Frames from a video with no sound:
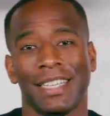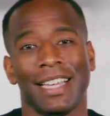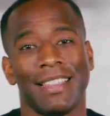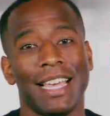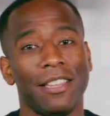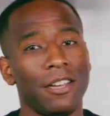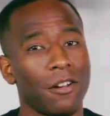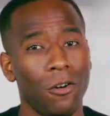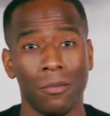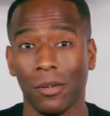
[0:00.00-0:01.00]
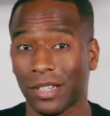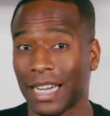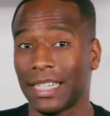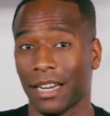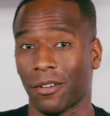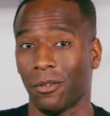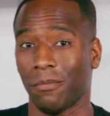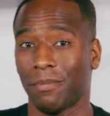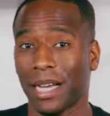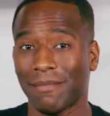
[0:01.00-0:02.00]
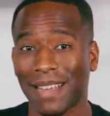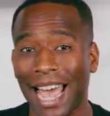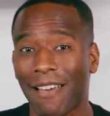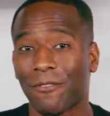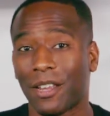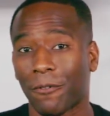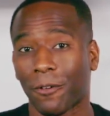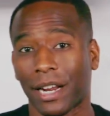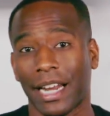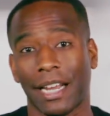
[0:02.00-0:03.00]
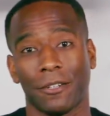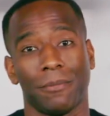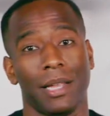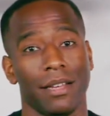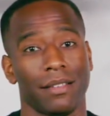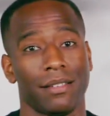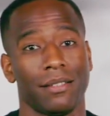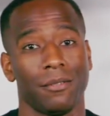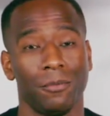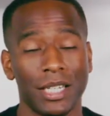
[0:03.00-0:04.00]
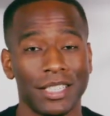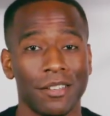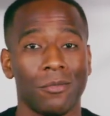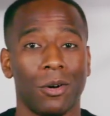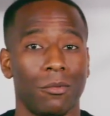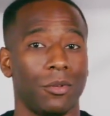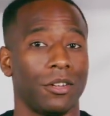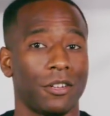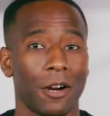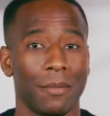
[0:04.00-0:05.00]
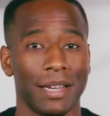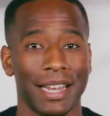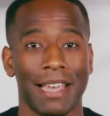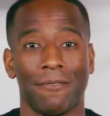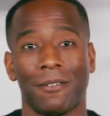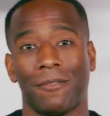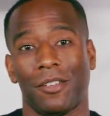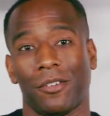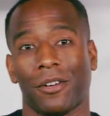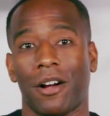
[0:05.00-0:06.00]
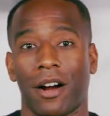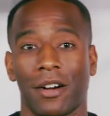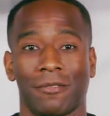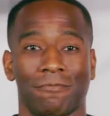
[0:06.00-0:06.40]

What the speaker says: They look almost identical, but have different connector plugs, which is what will determine if it fits your car.